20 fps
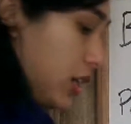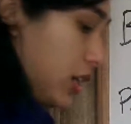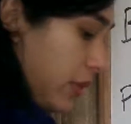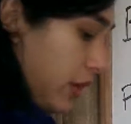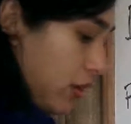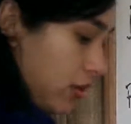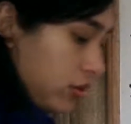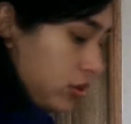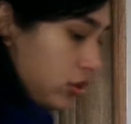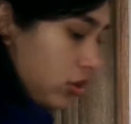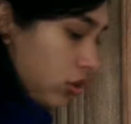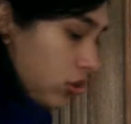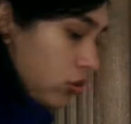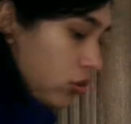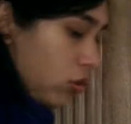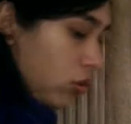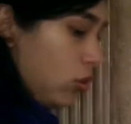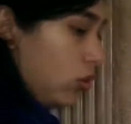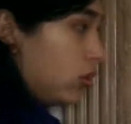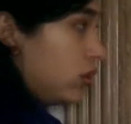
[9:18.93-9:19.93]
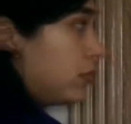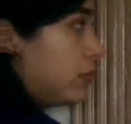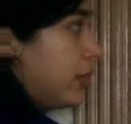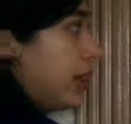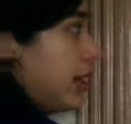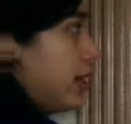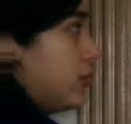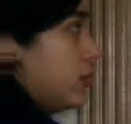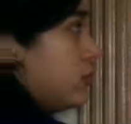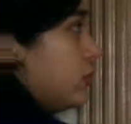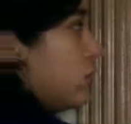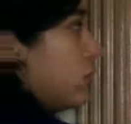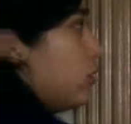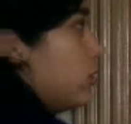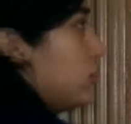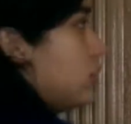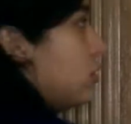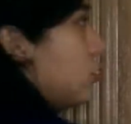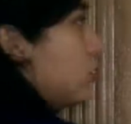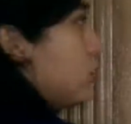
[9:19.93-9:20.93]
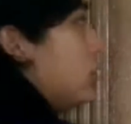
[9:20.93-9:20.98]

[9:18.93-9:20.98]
So with the base, we're talking about the